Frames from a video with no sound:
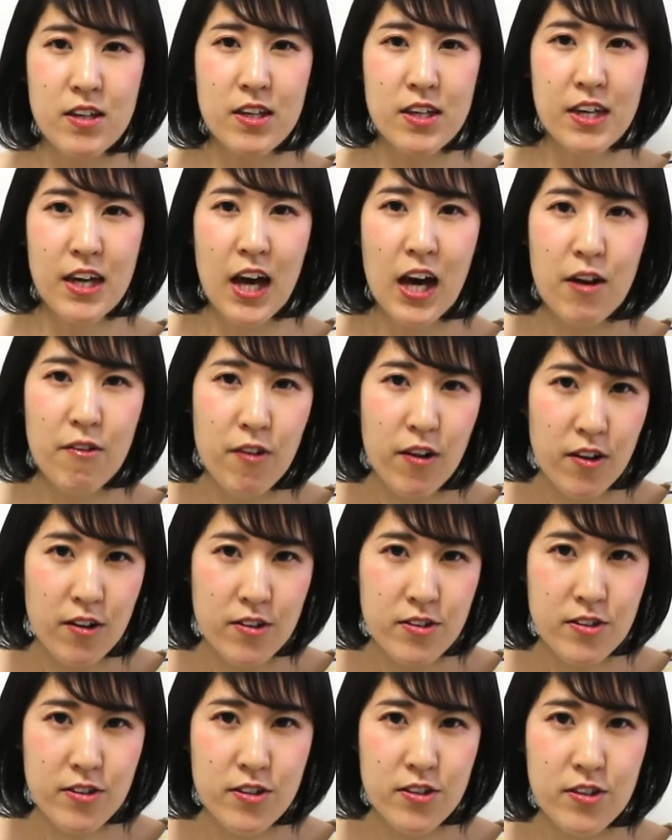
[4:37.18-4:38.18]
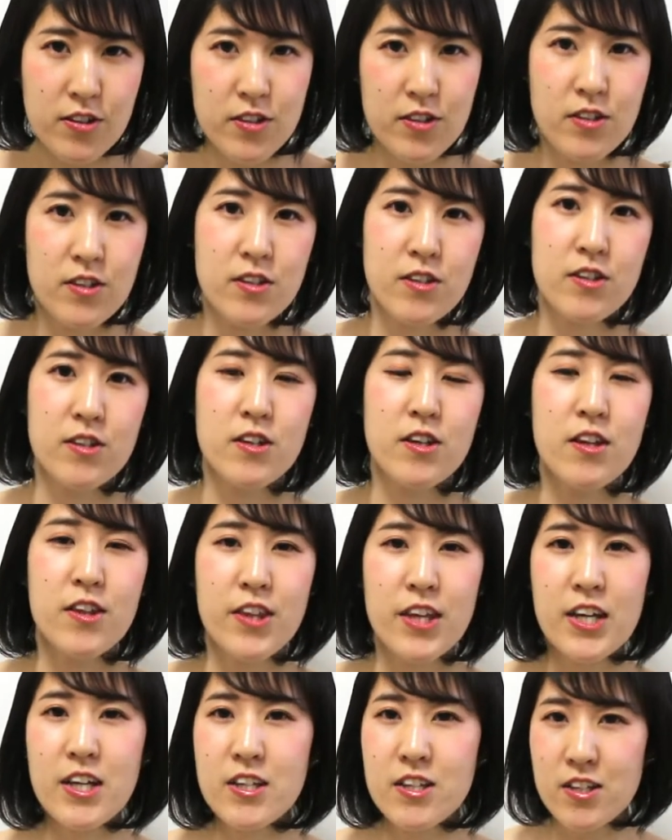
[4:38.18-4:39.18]
carrots,
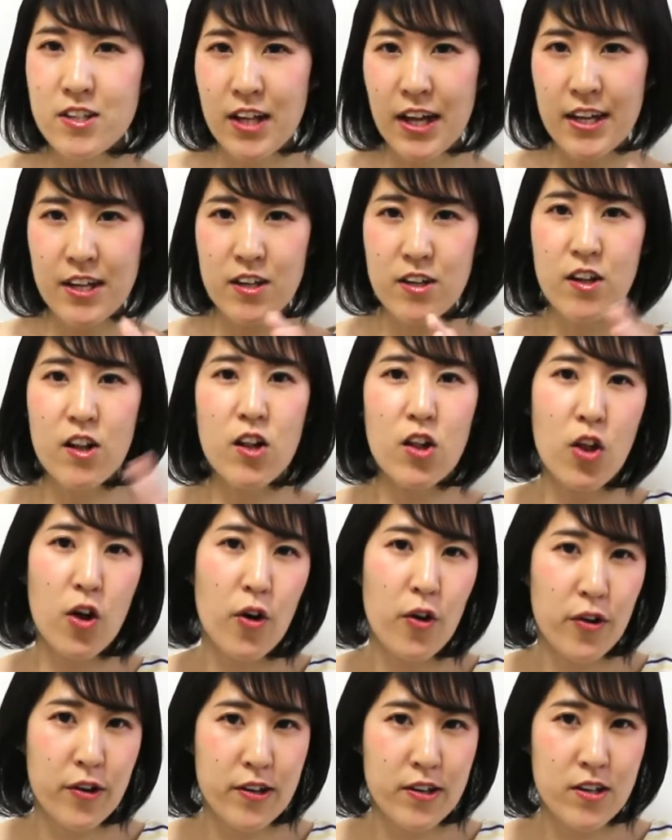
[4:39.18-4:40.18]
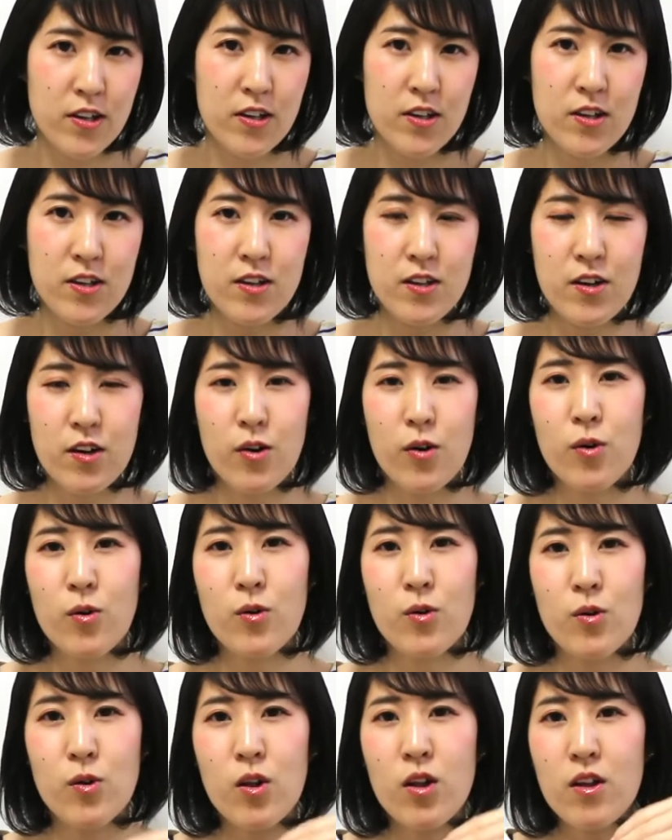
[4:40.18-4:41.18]
things like long
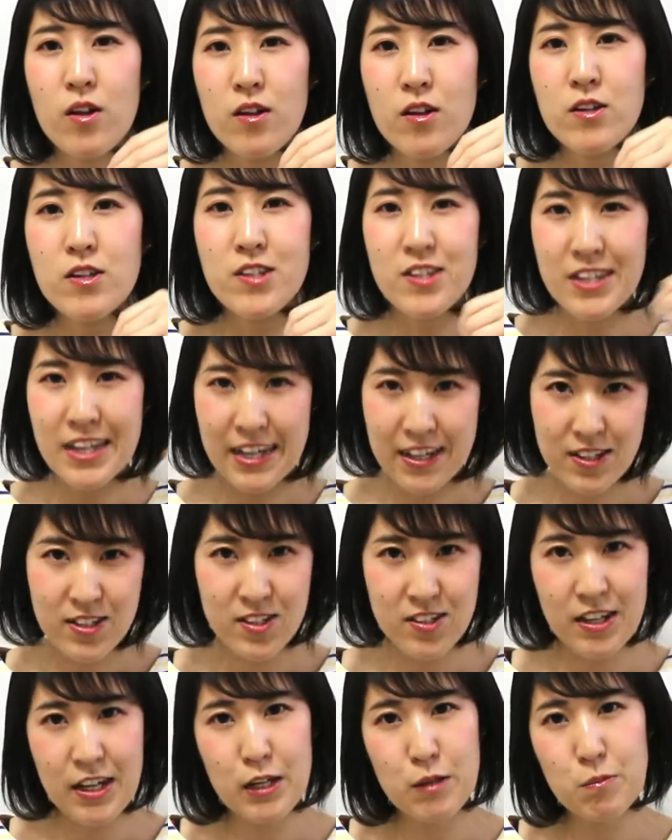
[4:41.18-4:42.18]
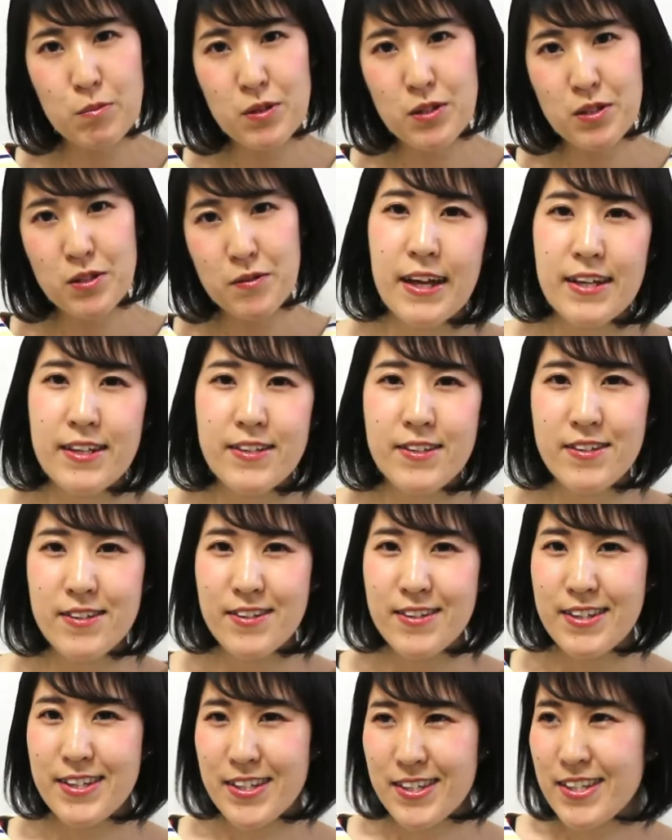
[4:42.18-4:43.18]
or stick shaped. And
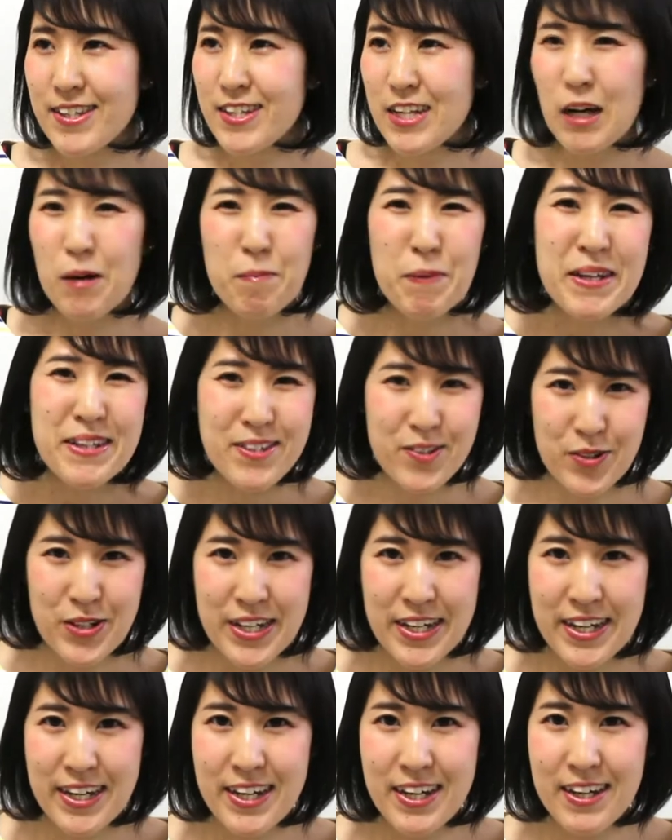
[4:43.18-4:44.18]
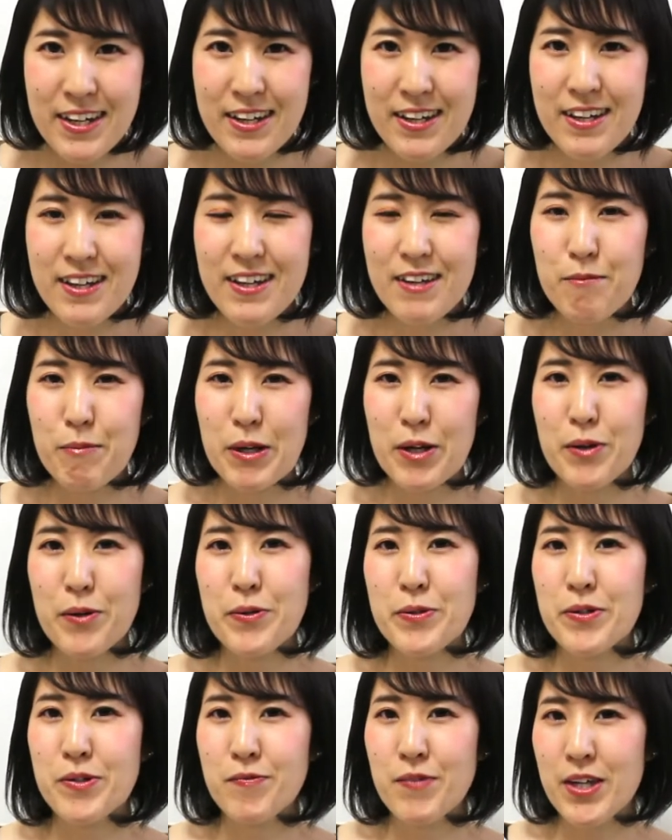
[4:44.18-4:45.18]
this is a bit tricky
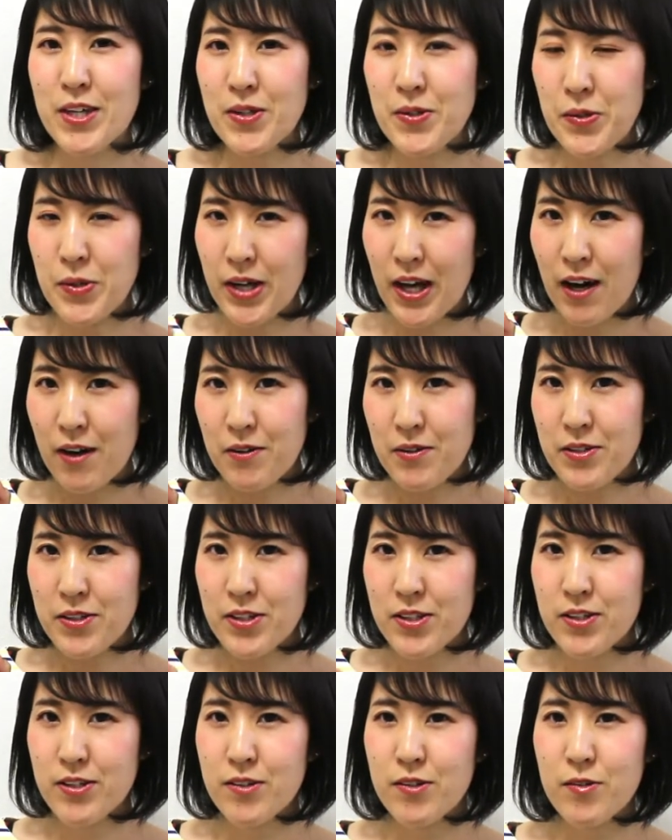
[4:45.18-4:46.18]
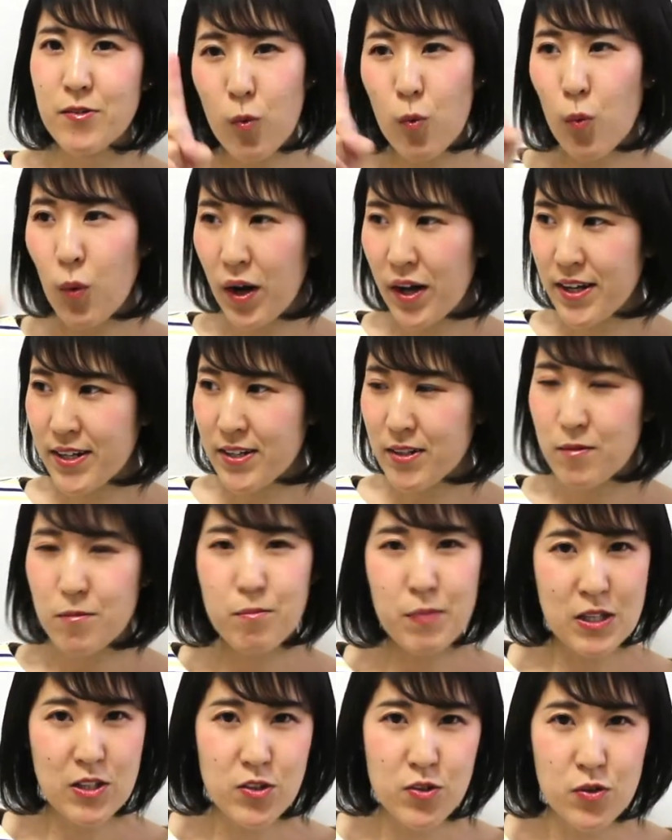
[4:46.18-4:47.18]
because when you count one
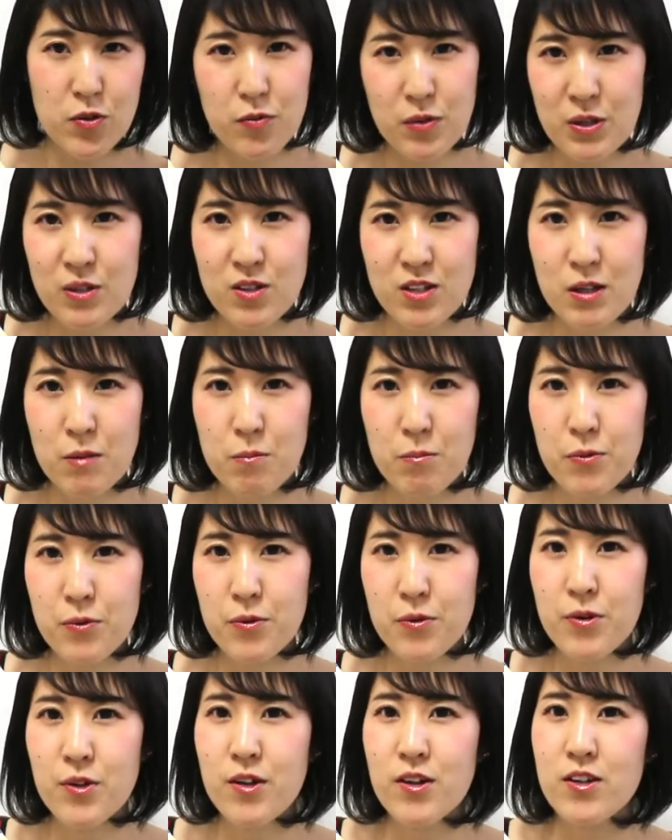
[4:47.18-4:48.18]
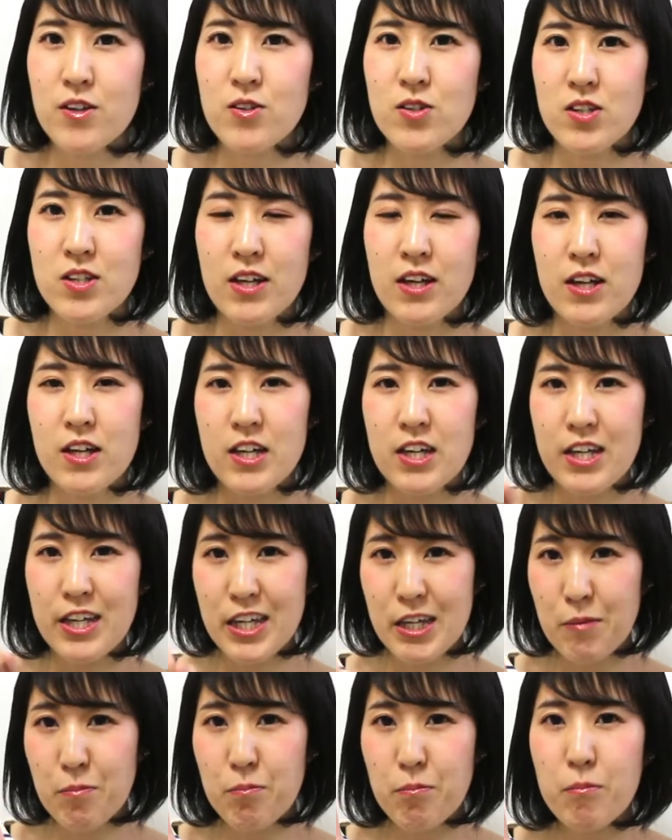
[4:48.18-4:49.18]
pencil, for example, you say
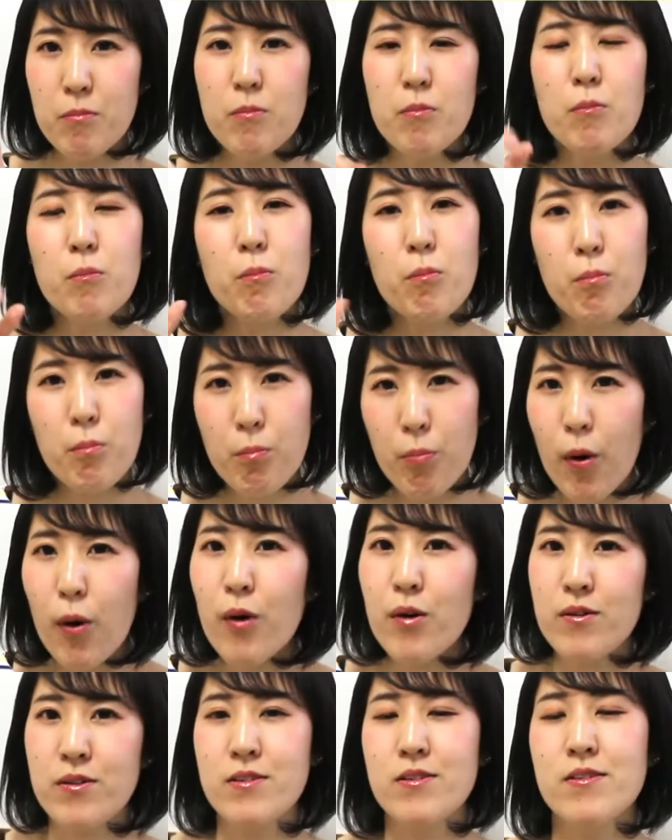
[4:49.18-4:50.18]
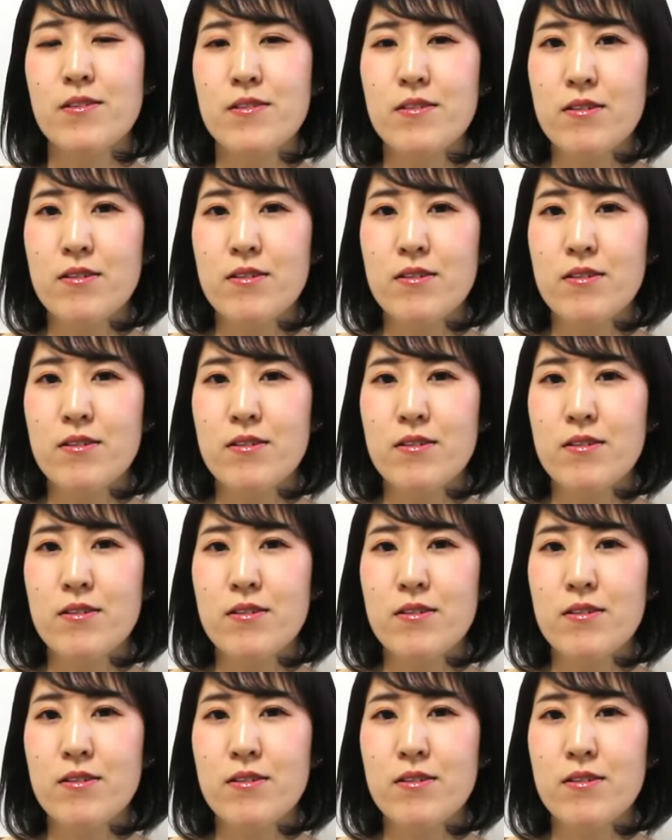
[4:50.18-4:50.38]
ippon,